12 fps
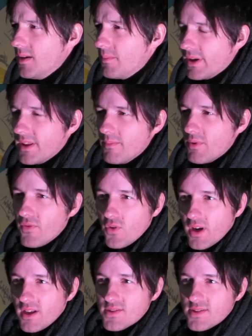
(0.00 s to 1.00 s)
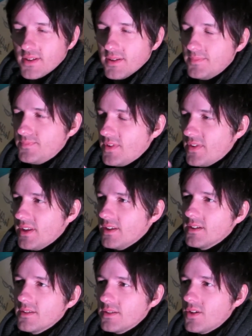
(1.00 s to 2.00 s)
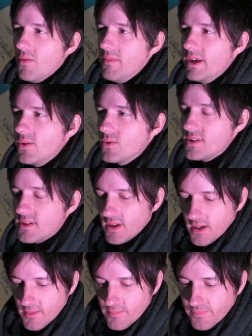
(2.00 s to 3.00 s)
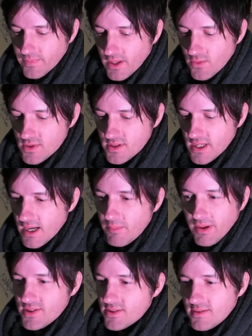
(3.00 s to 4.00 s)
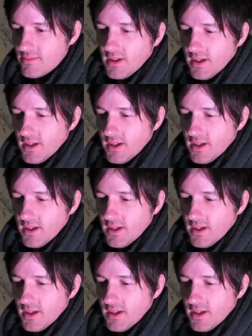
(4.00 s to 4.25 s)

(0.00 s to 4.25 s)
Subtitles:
But I think above all else, the thing that got me was it was the Olympics.